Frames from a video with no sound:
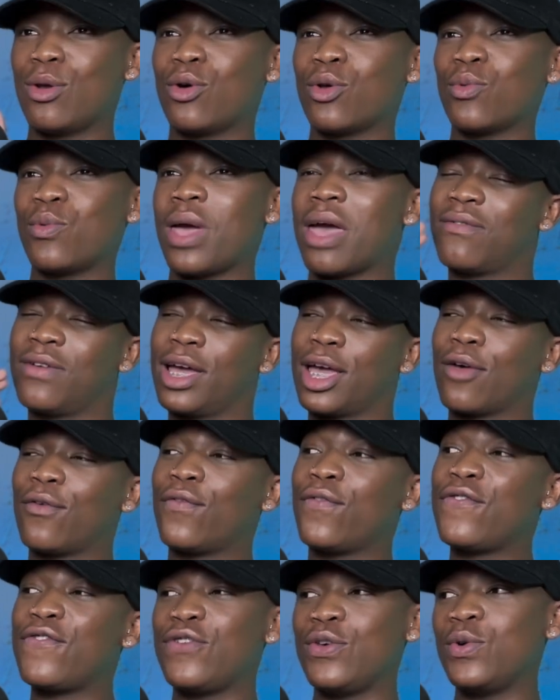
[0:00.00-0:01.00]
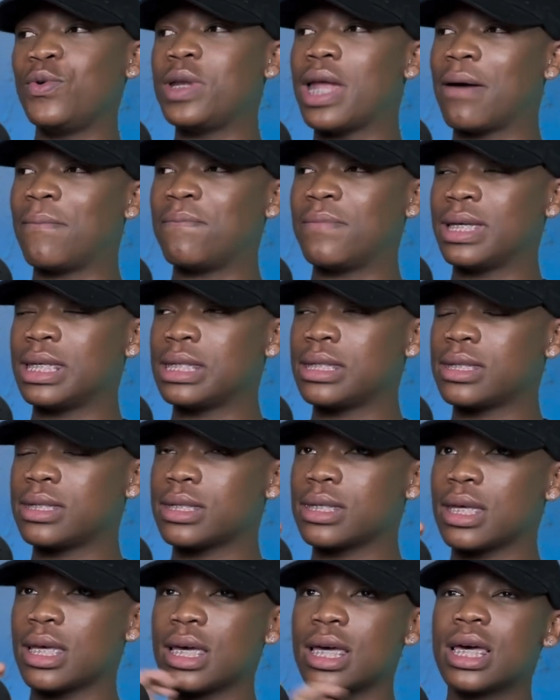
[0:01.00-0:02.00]
We have like a few numbers.
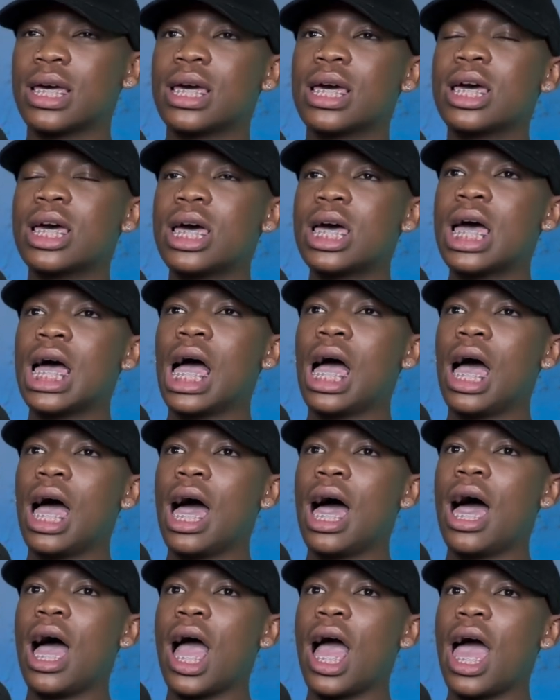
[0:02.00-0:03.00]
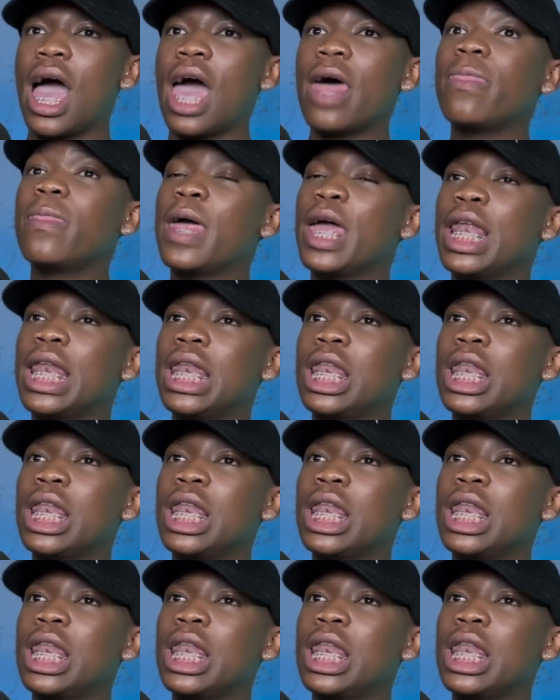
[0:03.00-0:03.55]
And then